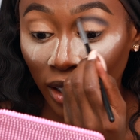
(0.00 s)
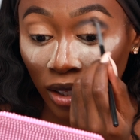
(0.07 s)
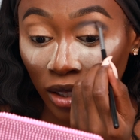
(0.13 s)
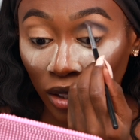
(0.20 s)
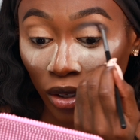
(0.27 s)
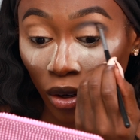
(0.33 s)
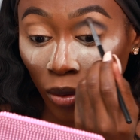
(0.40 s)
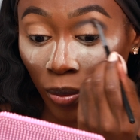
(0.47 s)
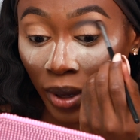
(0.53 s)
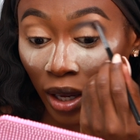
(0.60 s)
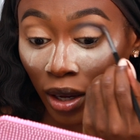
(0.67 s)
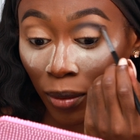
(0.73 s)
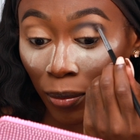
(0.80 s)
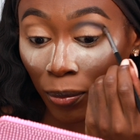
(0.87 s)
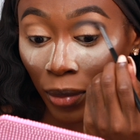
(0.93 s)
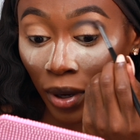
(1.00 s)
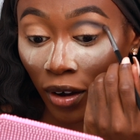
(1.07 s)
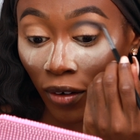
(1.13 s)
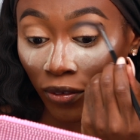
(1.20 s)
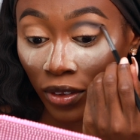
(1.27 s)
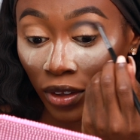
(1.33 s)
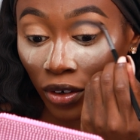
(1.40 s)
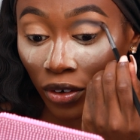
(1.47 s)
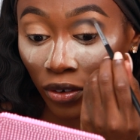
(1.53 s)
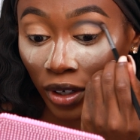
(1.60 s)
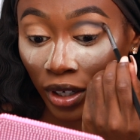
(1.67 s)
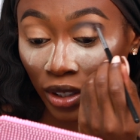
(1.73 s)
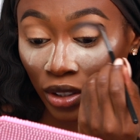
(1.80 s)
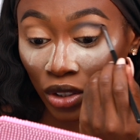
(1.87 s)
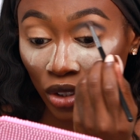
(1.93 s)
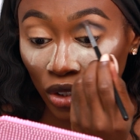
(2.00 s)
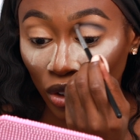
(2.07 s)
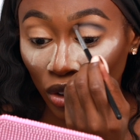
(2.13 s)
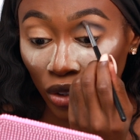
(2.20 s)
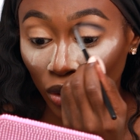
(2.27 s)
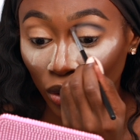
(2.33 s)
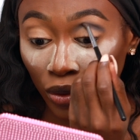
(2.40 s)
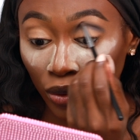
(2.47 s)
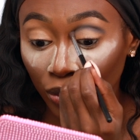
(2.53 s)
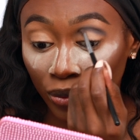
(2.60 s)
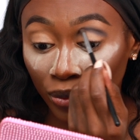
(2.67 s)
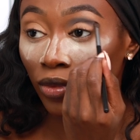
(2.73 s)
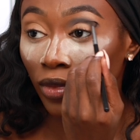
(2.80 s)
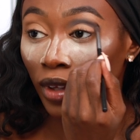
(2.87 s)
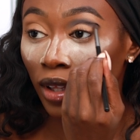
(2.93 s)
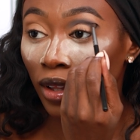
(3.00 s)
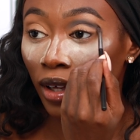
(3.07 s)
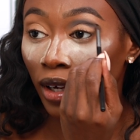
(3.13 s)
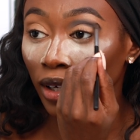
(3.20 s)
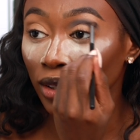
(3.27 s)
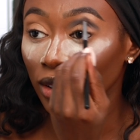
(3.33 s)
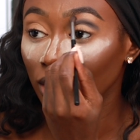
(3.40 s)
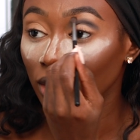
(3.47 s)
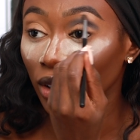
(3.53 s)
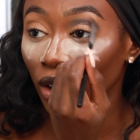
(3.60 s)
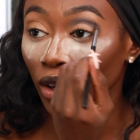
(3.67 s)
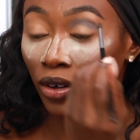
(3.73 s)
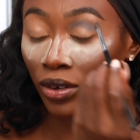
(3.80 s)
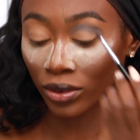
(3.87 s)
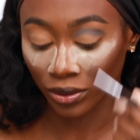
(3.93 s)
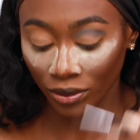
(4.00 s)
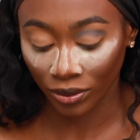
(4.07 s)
a little bit above the crease too, like so.